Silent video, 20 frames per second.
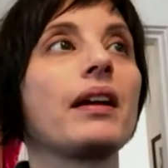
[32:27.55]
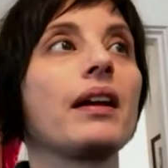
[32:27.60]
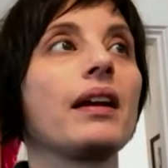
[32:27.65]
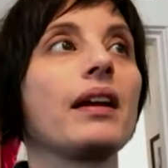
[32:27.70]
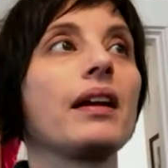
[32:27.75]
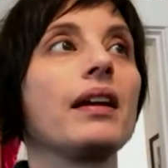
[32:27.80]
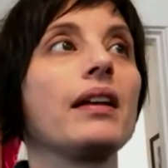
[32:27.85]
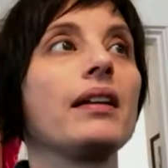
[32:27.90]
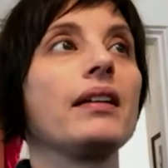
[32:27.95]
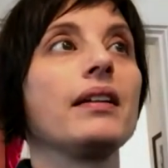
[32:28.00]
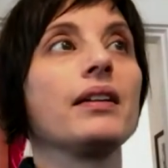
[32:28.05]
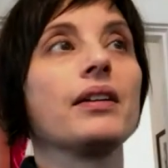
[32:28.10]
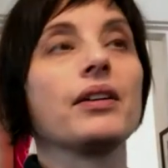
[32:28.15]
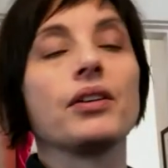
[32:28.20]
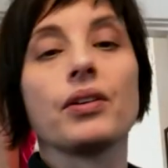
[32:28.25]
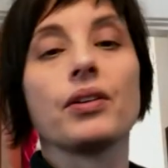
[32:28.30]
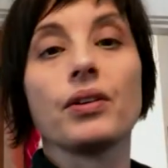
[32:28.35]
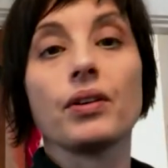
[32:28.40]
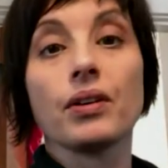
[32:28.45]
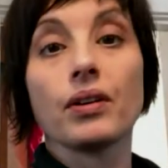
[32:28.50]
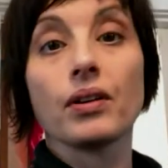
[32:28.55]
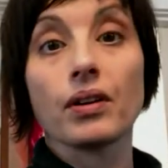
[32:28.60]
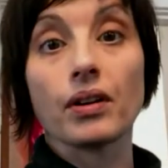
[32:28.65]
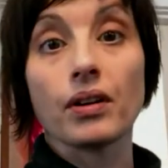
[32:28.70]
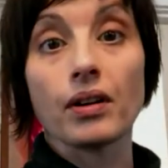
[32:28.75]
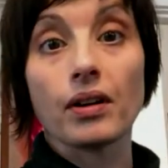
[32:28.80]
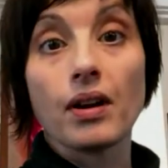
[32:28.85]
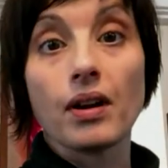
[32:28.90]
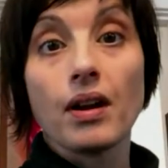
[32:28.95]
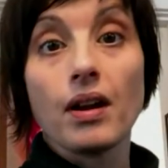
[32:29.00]
can
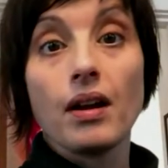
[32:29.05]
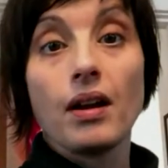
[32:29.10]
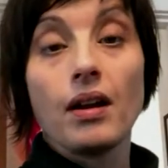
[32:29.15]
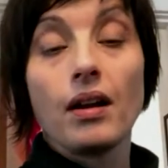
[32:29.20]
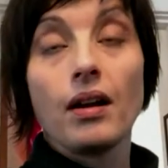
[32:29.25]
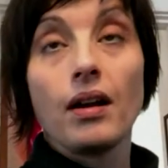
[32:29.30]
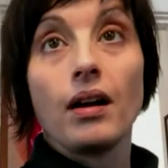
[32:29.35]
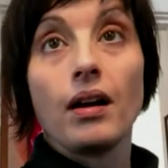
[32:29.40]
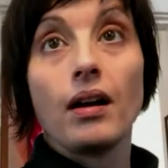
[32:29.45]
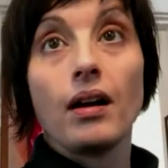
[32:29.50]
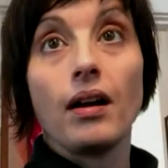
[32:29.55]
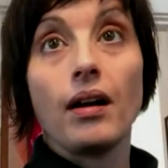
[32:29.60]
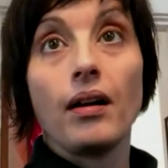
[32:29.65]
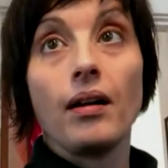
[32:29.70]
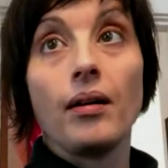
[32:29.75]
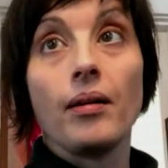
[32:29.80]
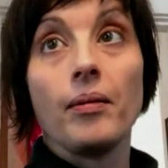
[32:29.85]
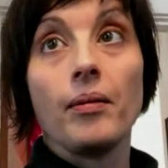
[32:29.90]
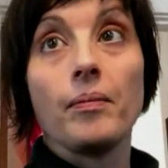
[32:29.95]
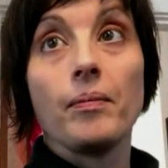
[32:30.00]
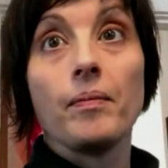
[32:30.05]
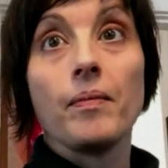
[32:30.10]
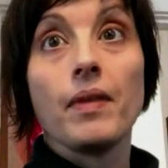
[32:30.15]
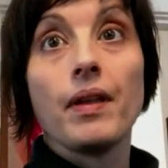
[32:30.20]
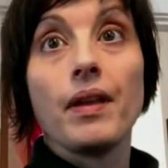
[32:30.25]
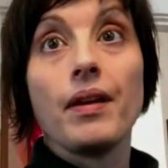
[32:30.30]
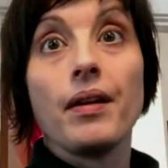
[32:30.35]
incur, um,